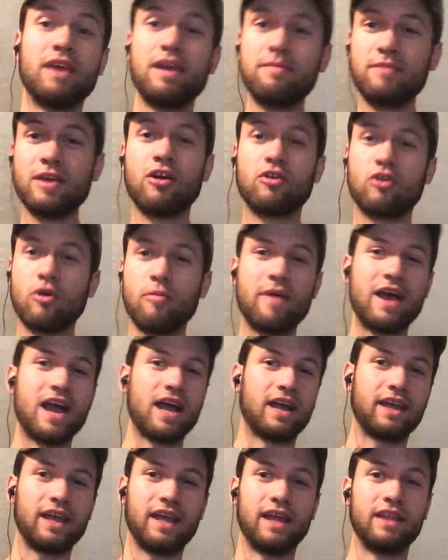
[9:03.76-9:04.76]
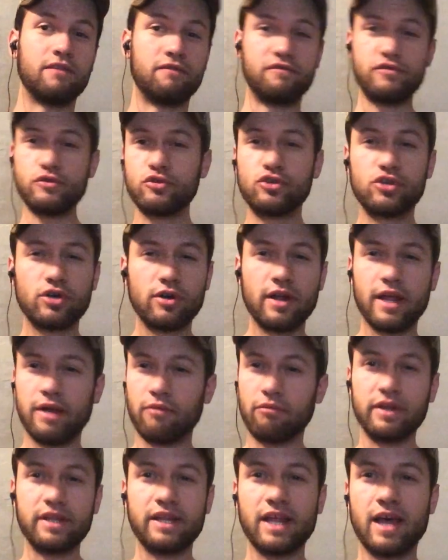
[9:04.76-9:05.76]
maybe I'll go back in the future
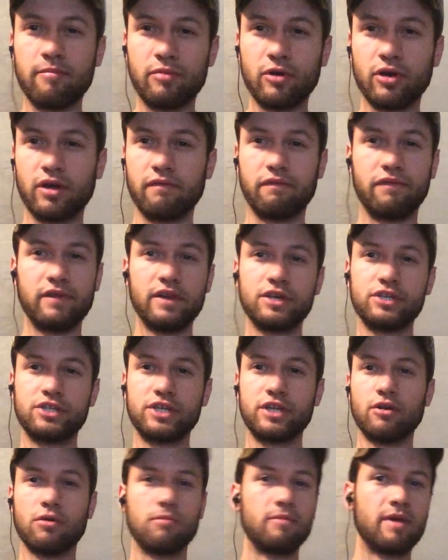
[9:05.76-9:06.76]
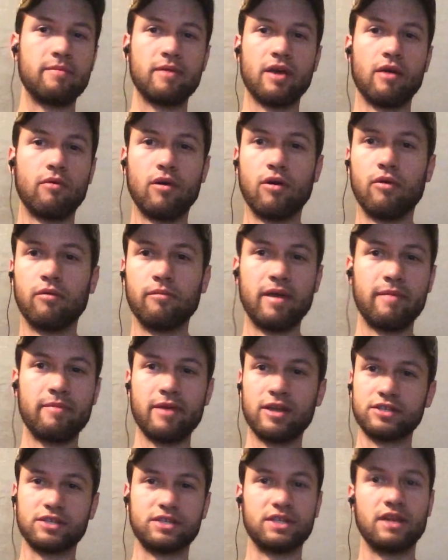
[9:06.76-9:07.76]
and read that book and finish it, or maybe I won't. Maybe
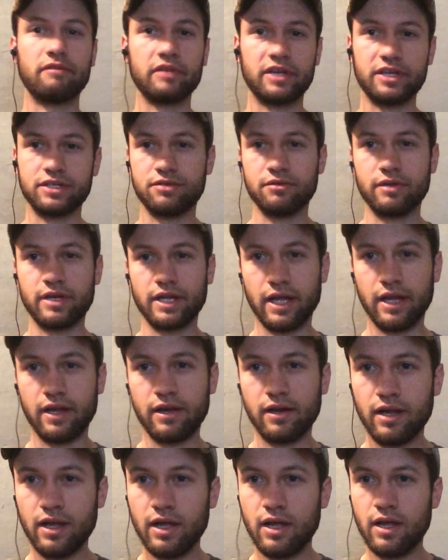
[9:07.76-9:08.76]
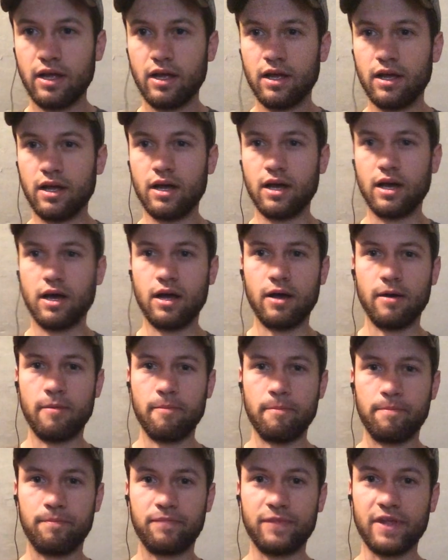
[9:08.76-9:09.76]
I'll just never get to it again.
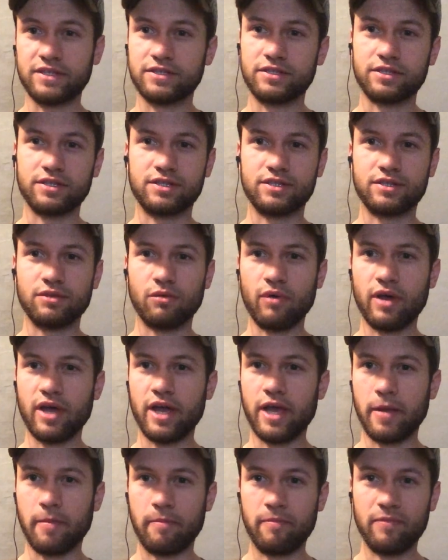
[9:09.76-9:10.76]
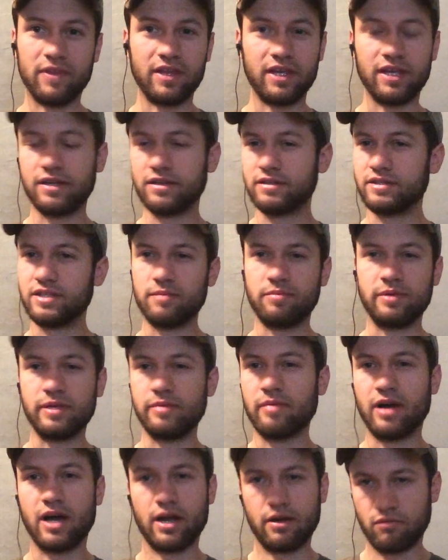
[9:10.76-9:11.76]
That's just the way the ENTP
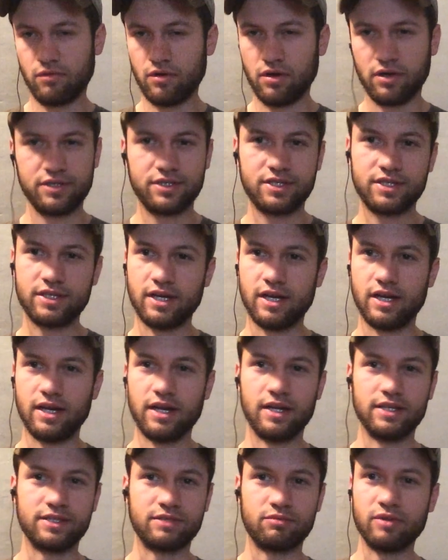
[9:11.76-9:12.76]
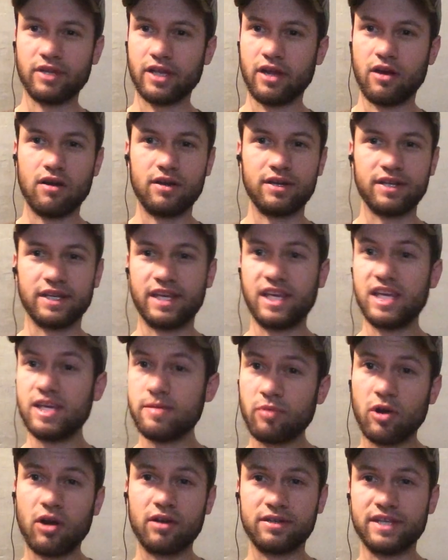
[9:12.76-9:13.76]
mind works. It's really hard to
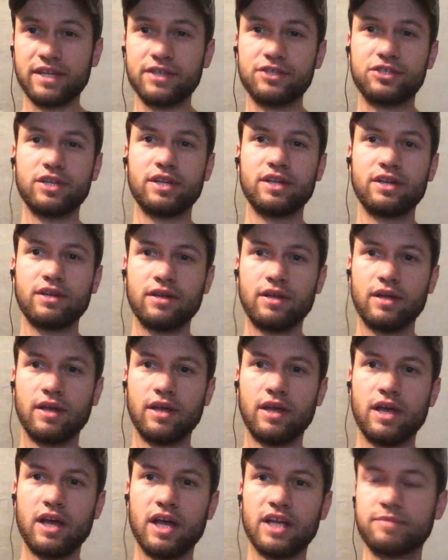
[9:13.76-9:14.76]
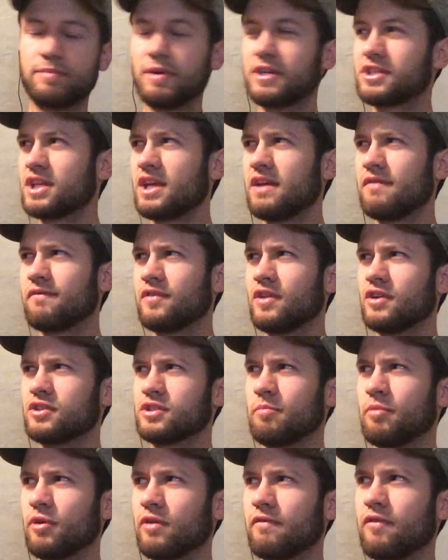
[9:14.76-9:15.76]
keep our attention, especially if there's
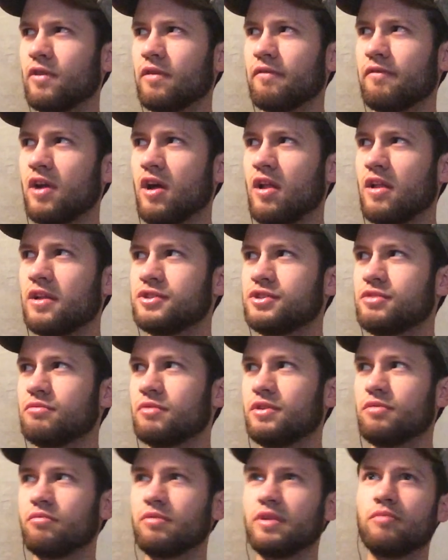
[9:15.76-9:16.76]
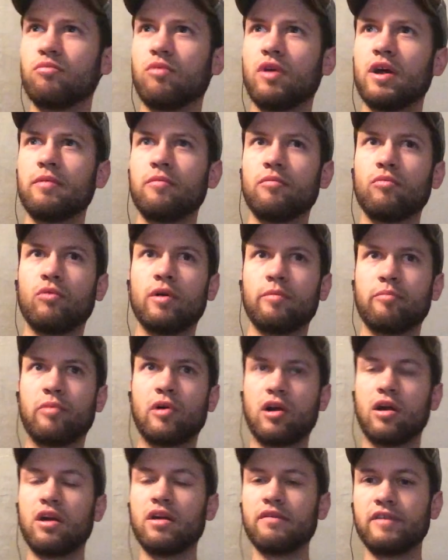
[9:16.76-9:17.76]
a book full of knowledge. You read one
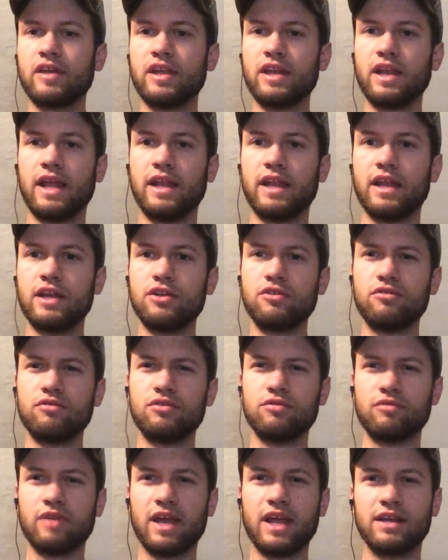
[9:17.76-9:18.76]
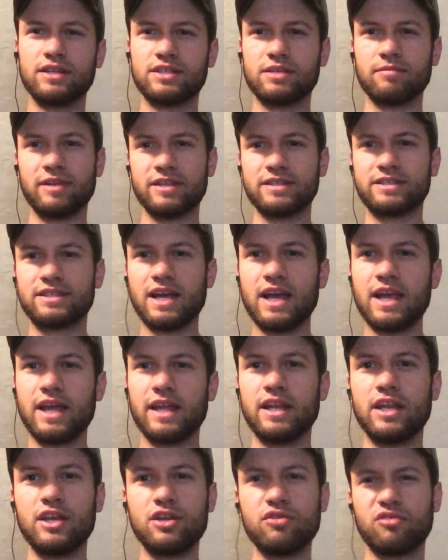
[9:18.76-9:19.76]
part of it, and then you gain some insight,
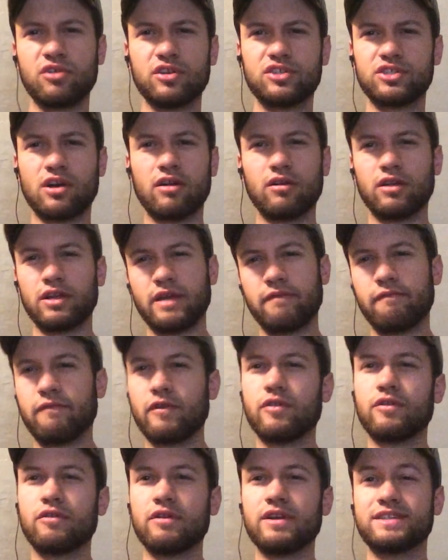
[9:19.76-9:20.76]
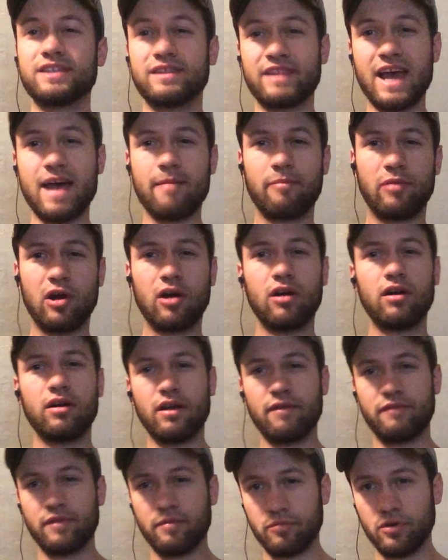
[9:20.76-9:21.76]
and then you can start looking further into that part
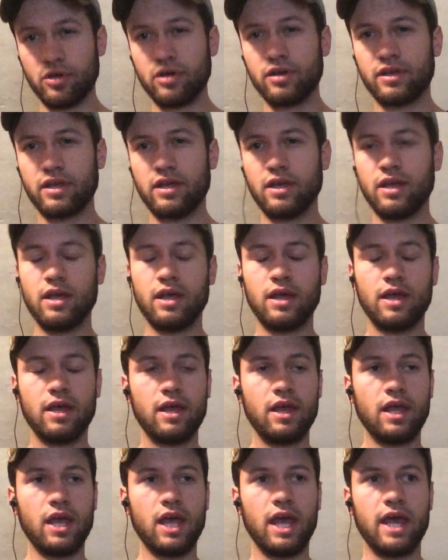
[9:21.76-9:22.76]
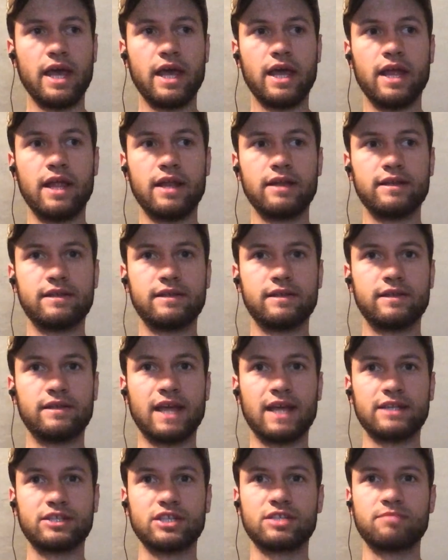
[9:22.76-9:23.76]
of the book, and
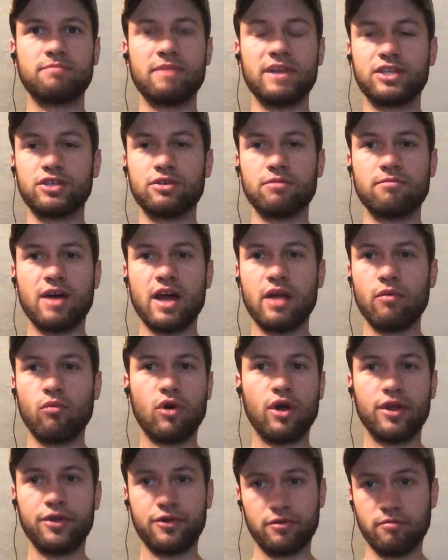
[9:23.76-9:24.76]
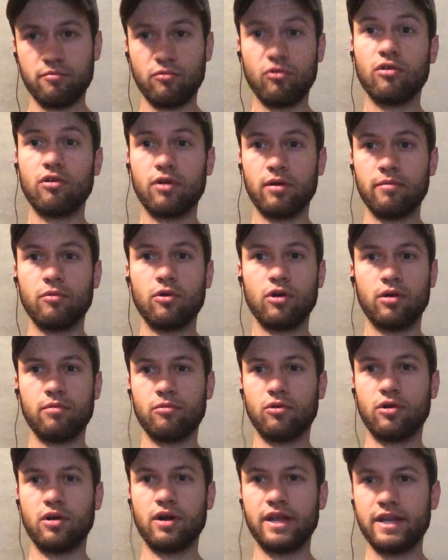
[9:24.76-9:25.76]
that just makes your mind wander more and more and
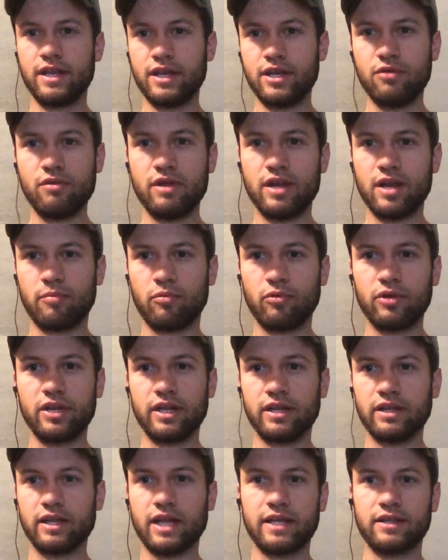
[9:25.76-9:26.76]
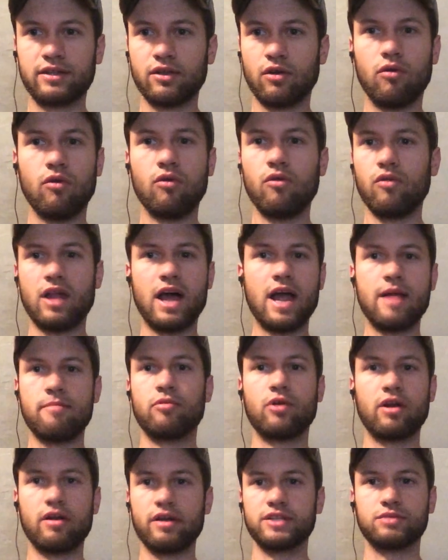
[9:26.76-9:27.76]
more, and then you end up reading like the whole
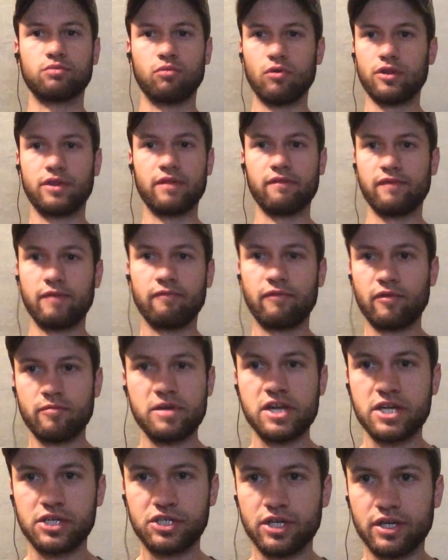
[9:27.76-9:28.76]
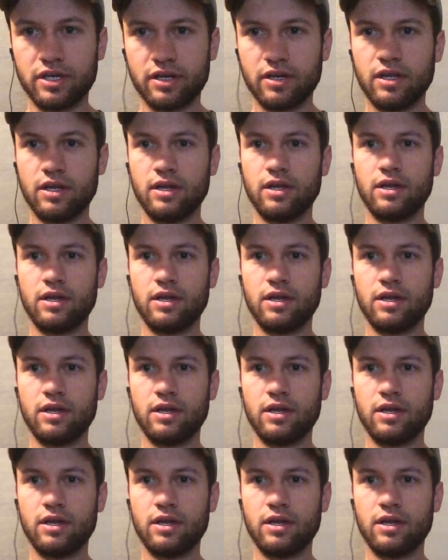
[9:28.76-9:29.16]
library's worth of information